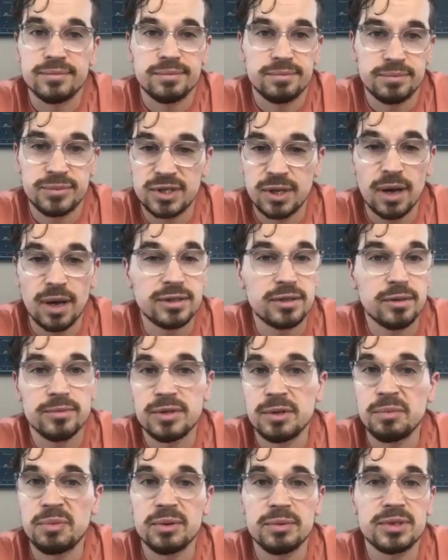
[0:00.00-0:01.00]
So some
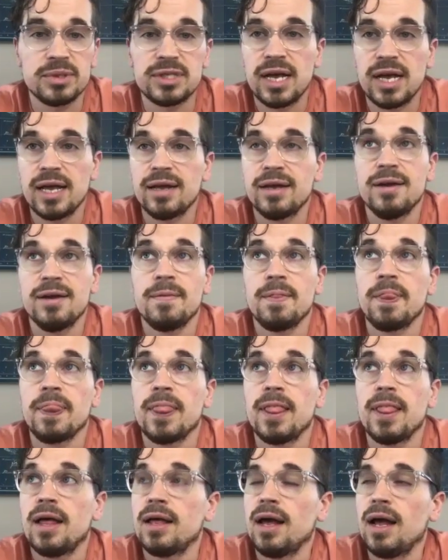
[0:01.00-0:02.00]
people say,
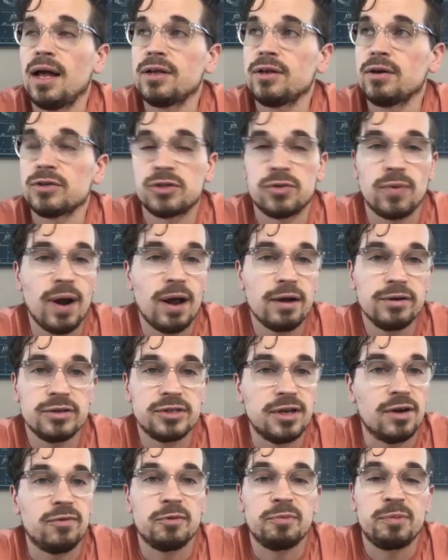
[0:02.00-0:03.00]
surround
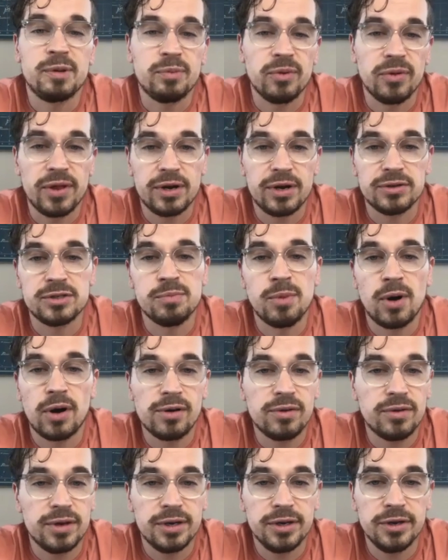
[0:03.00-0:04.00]
yourself with people that are
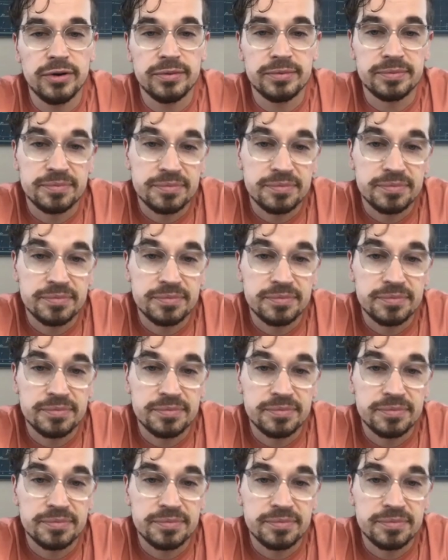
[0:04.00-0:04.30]
smarter than you.